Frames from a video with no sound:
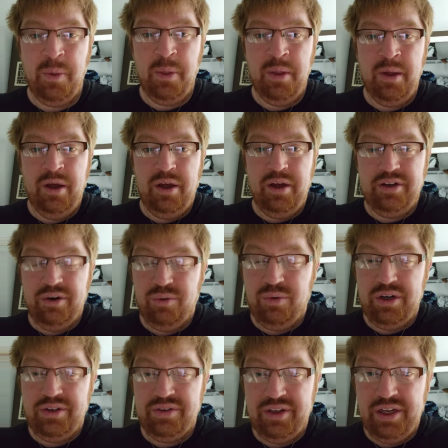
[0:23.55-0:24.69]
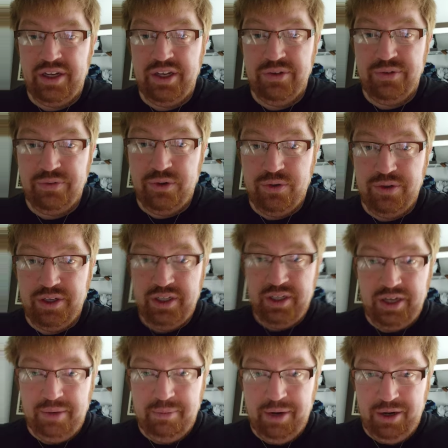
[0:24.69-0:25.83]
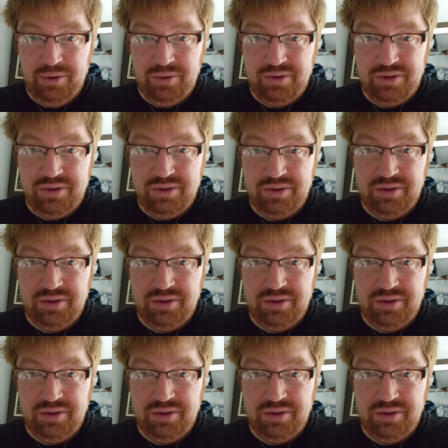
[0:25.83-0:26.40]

I don't want to say he's fully come out,